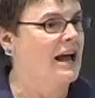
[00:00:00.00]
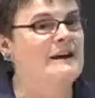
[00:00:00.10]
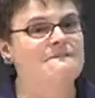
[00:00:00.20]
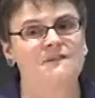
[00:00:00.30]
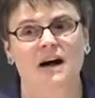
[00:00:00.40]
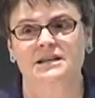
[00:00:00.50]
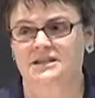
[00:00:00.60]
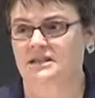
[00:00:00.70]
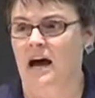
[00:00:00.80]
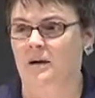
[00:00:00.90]
and he finds
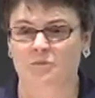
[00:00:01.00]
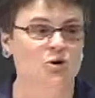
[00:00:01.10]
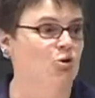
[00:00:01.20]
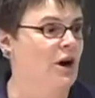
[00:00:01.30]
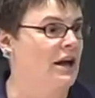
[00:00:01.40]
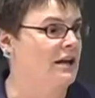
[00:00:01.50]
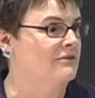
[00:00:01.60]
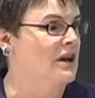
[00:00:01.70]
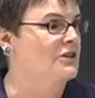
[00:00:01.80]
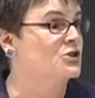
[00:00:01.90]
atop the
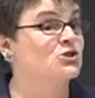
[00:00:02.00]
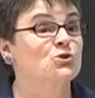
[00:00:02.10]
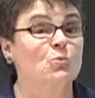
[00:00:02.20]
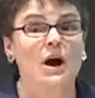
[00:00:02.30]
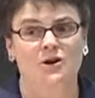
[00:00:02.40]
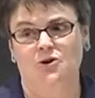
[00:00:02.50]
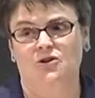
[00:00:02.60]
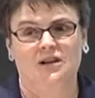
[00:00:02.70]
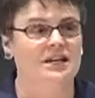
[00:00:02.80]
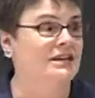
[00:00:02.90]
grave the sweater
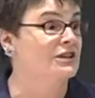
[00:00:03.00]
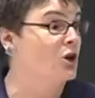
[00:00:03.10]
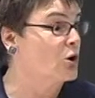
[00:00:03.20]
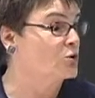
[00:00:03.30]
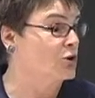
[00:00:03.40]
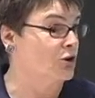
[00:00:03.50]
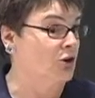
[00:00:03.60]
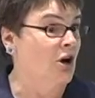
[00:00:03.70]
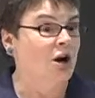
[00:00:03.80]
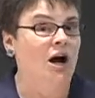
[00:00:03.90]
that he had loaned her,
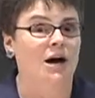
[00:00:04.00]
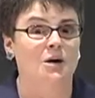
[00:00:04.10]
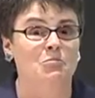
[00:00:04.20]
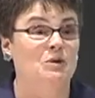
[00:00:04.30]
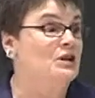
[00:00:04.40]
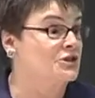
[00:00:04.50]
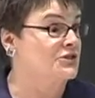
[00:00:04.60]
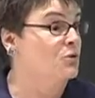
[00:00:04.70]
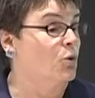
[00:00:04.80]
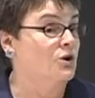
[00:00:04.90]
um, because
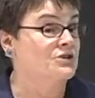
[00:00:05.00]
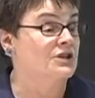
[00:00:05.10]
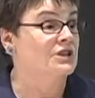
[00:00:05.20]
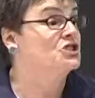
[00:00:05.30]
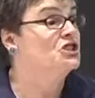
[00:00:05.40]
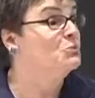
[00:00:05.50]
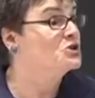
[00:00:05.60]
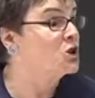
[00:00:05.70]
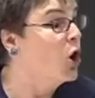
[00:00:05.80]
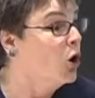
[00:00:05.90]
of course she
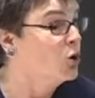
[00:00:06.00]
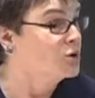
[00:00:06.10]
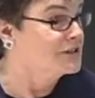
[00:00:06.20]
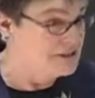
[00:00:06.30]
was cold.